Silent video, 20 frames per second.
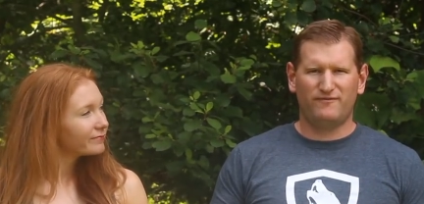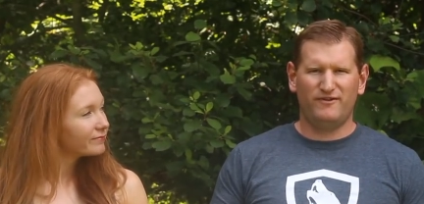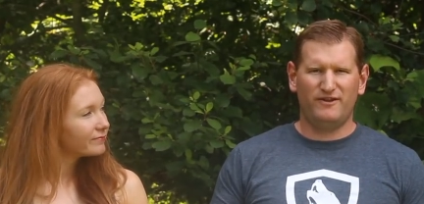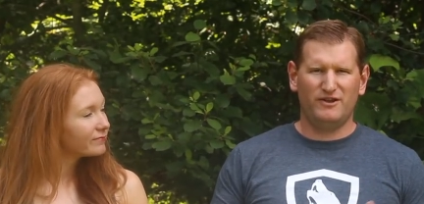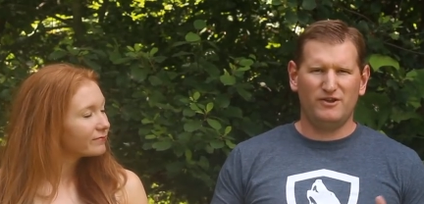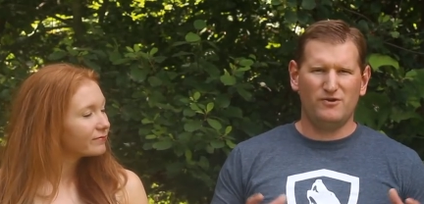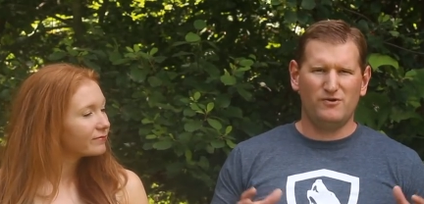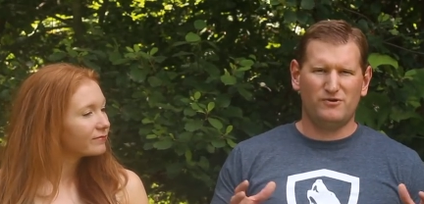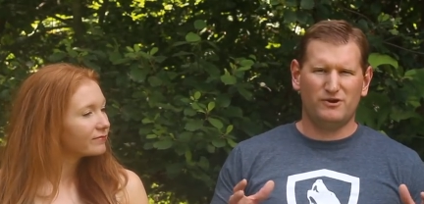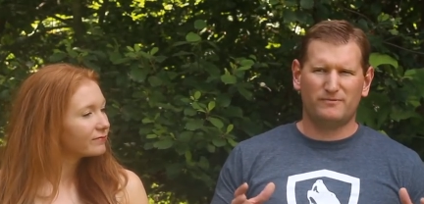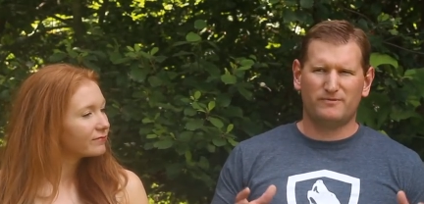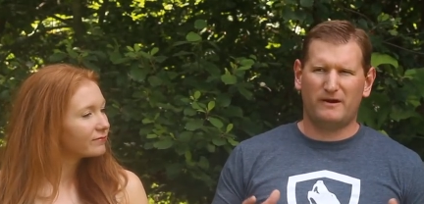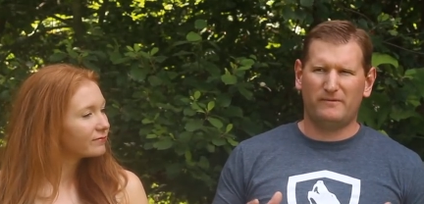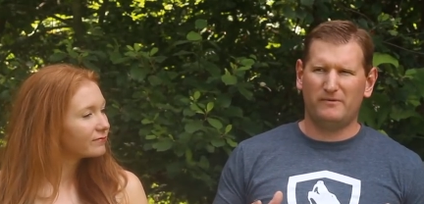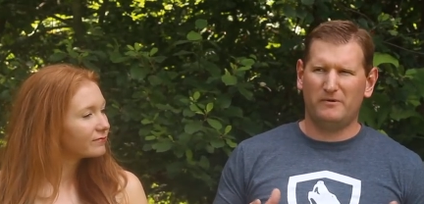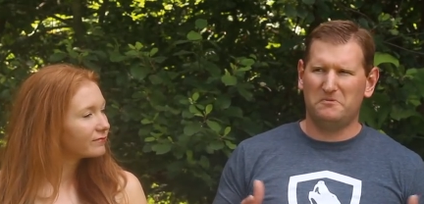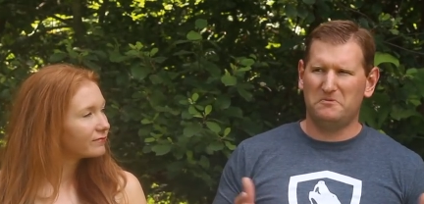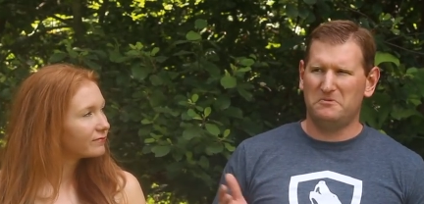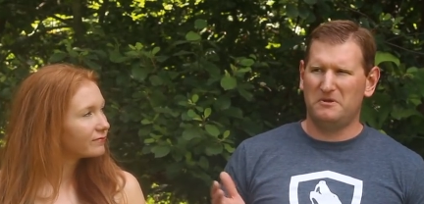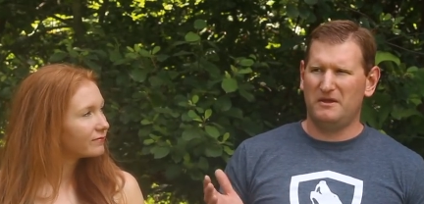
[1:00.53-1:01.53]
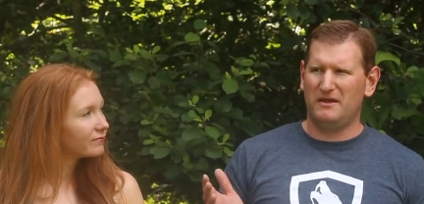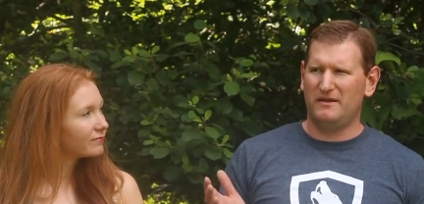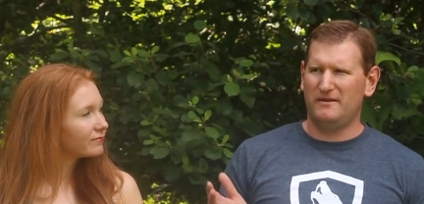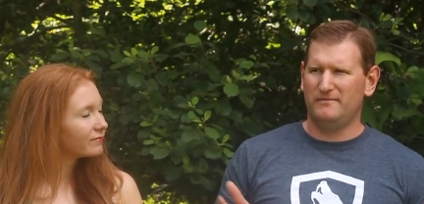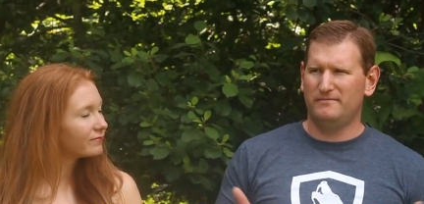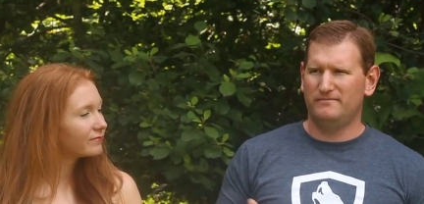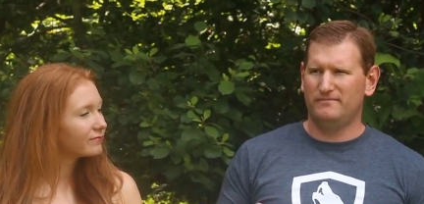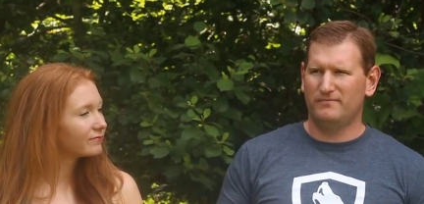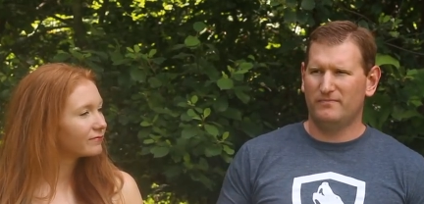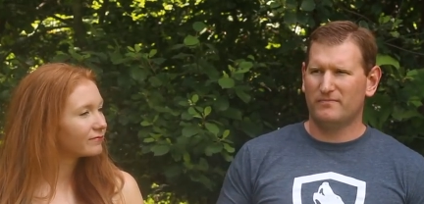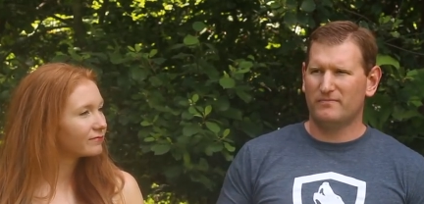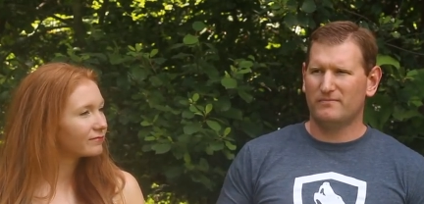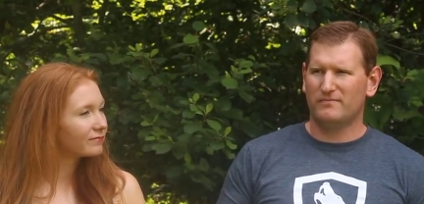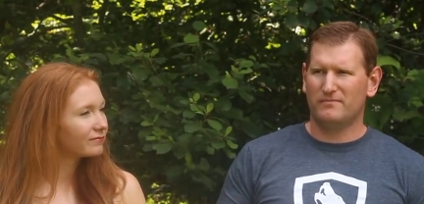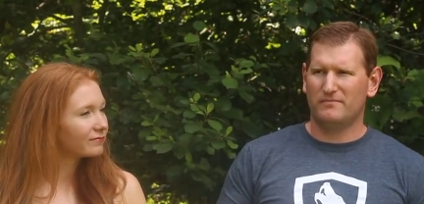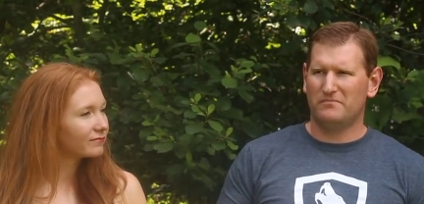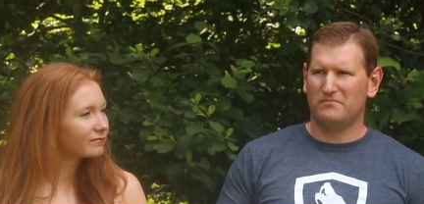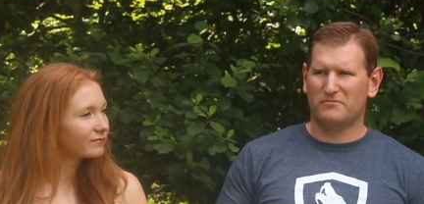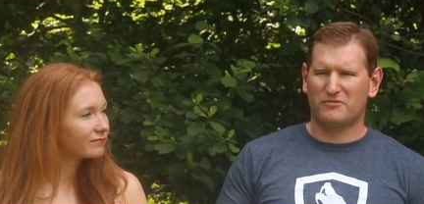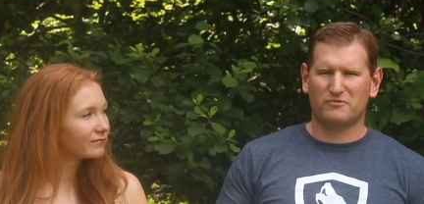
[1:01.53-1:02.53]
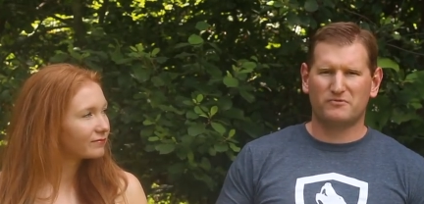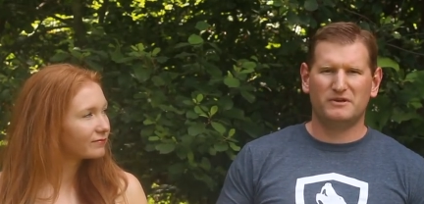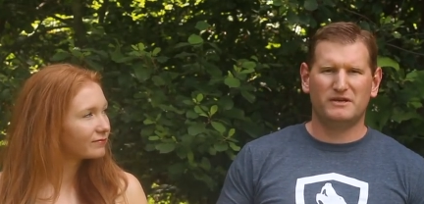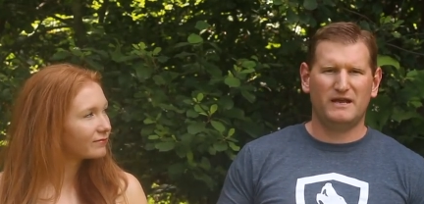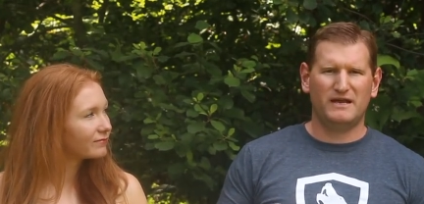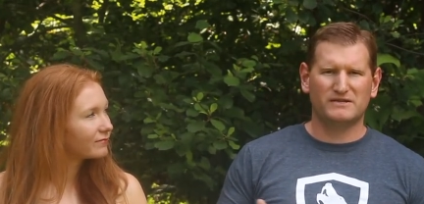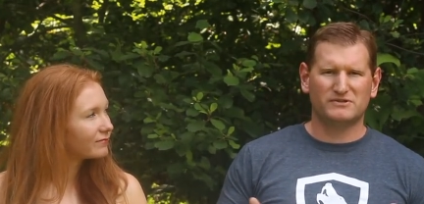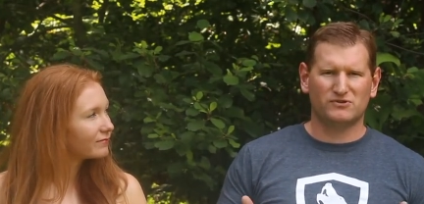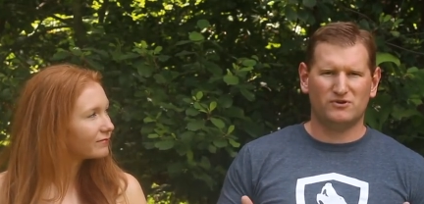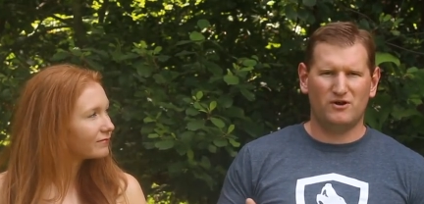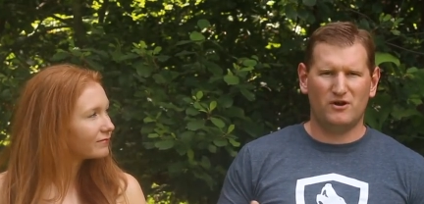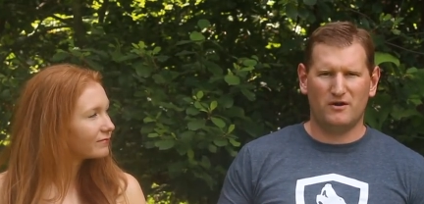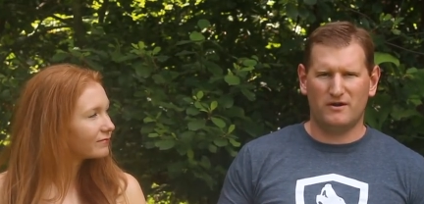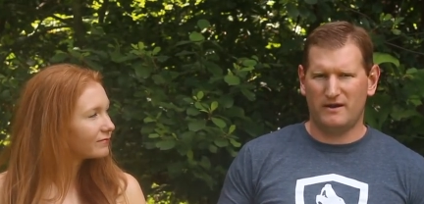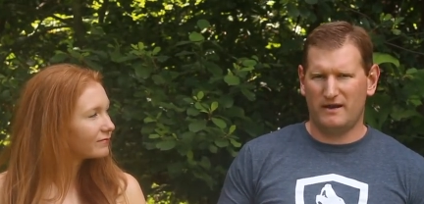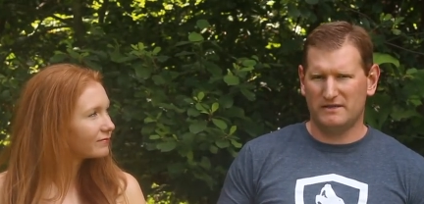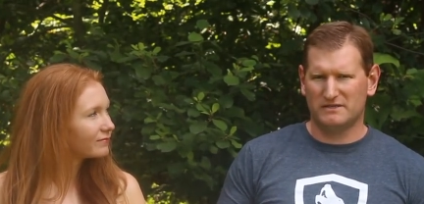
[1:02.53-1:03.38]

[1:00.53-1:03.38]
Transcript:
Speaker 1: video could probably be three days long and